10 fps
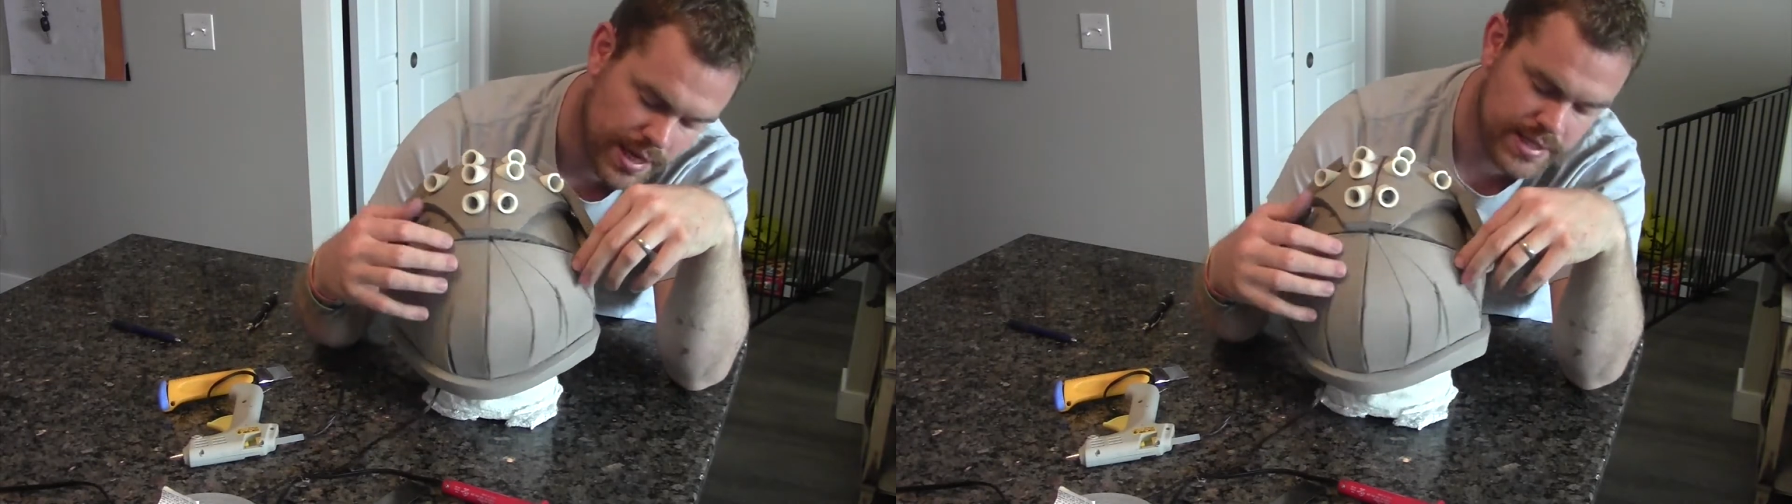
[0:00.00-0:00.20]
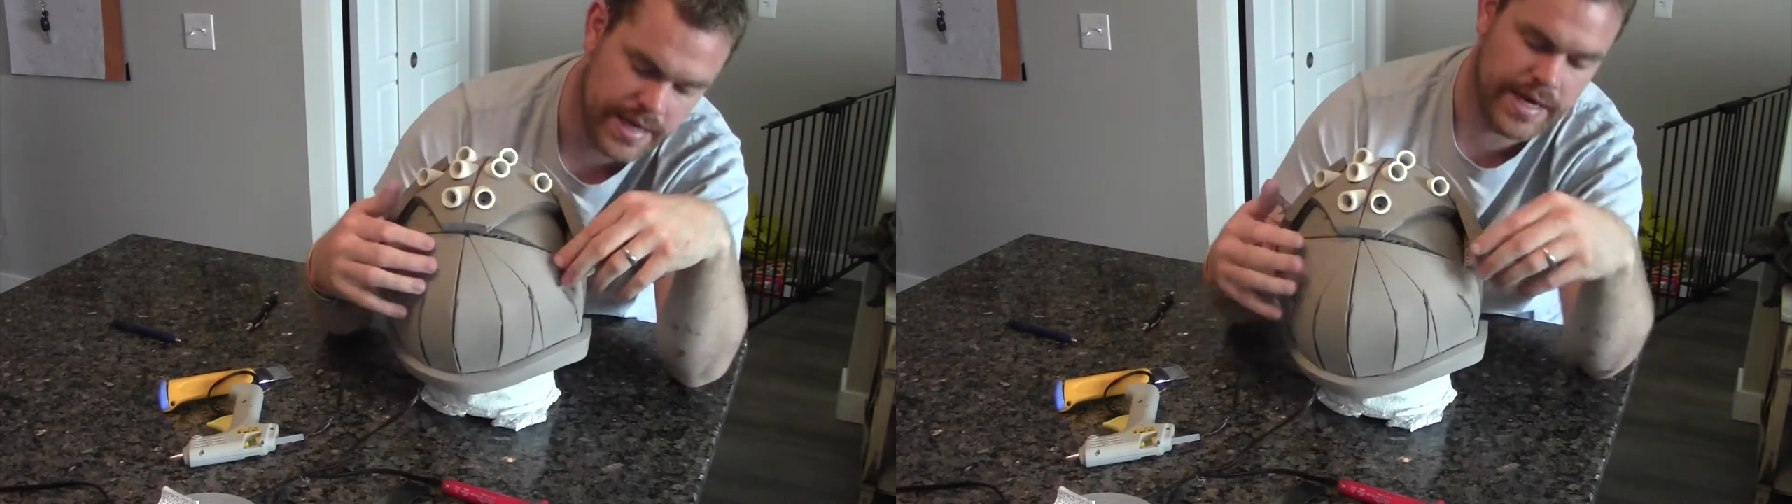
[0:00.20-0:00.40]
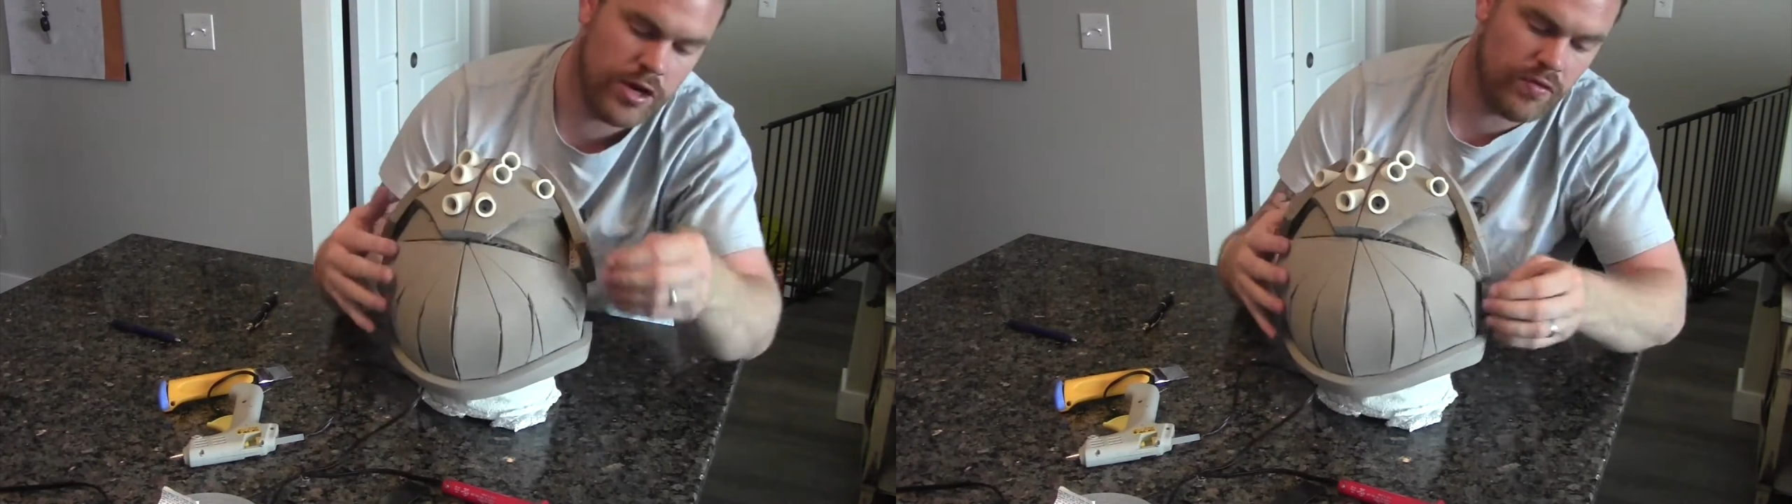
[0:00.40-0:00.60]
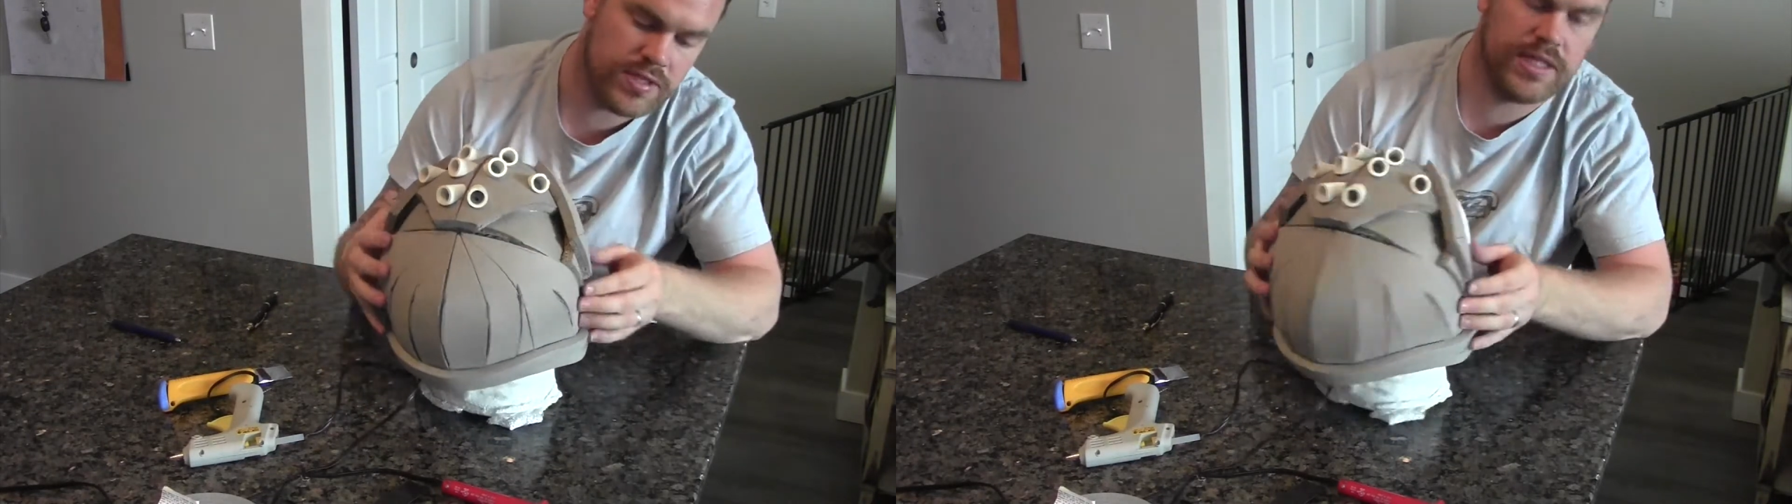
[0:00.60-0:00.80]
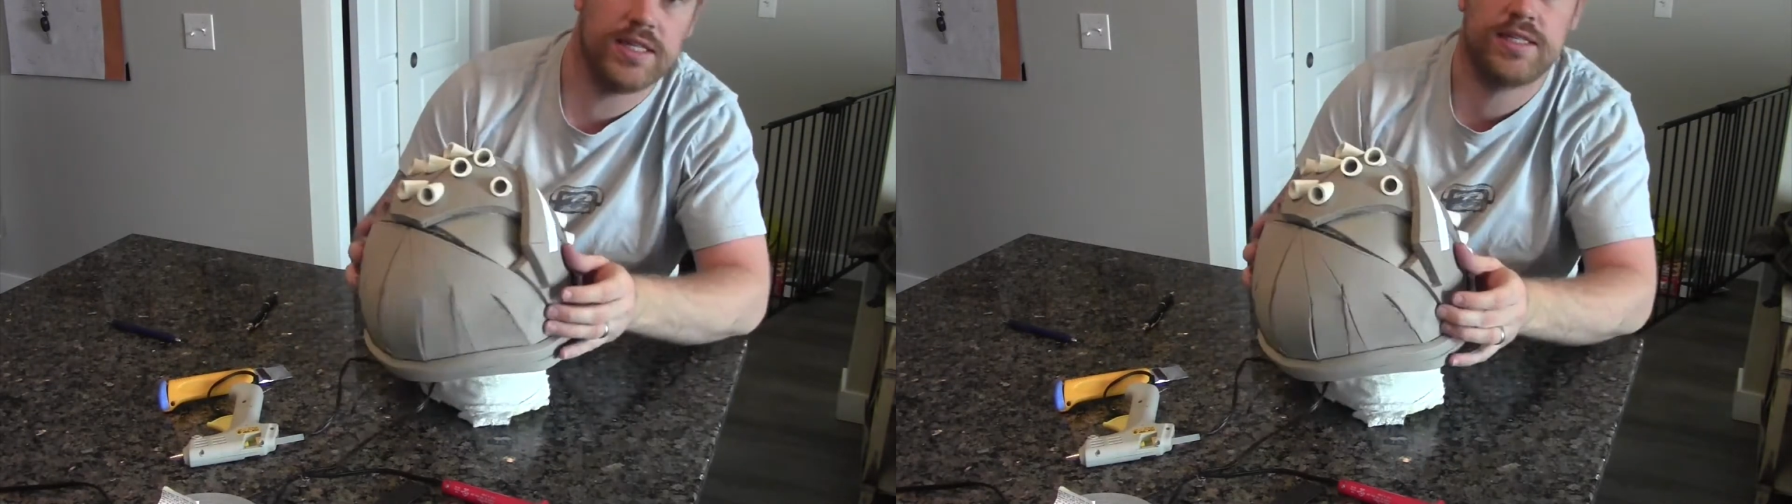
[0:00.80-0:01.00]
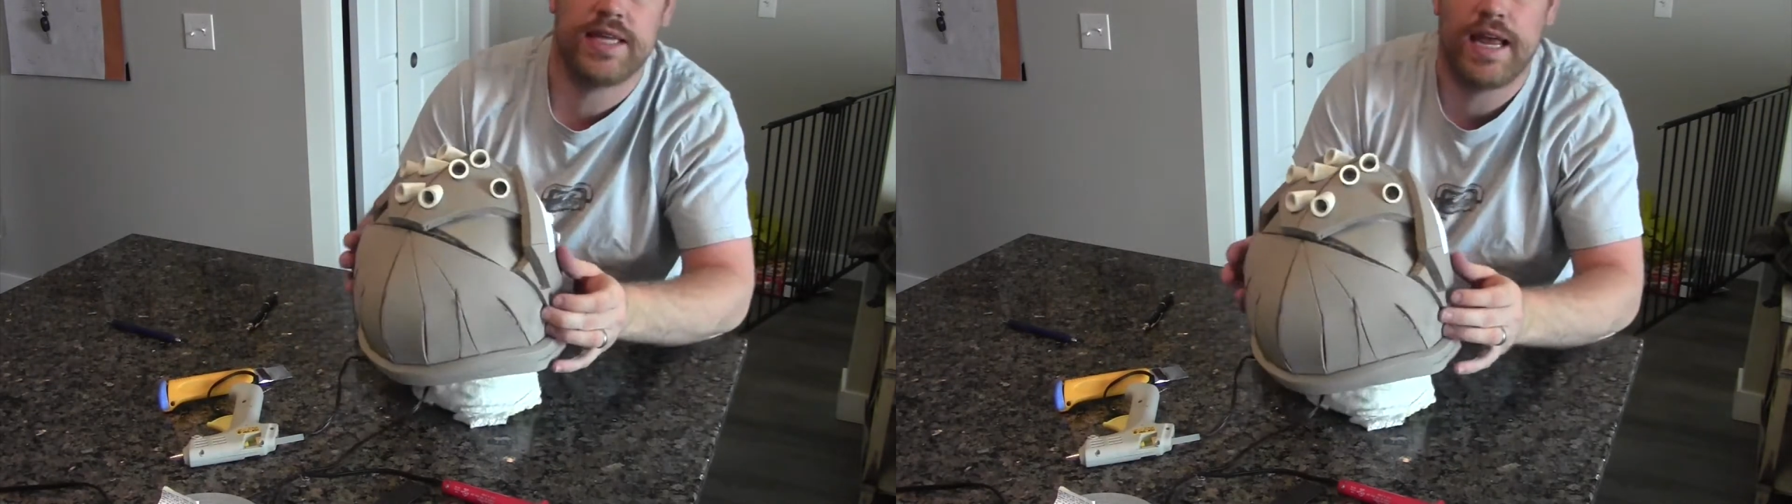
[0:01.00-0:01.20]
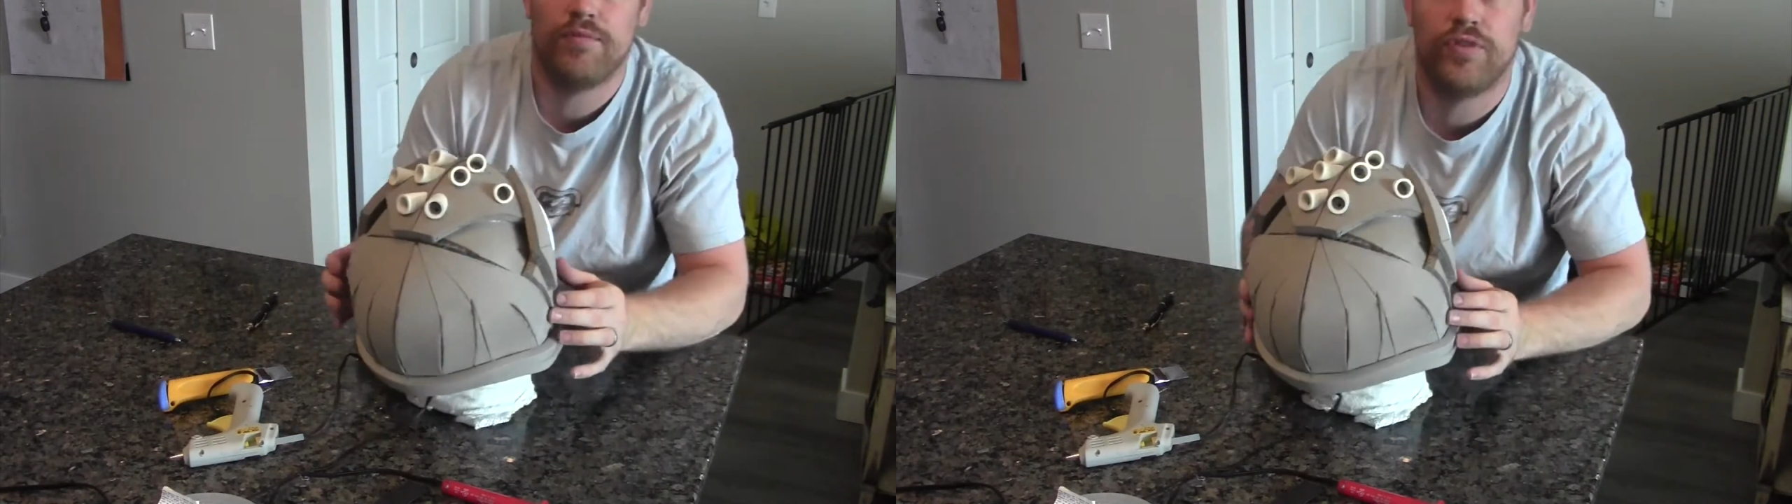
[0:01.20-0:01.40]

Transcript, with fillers: And then obviously the same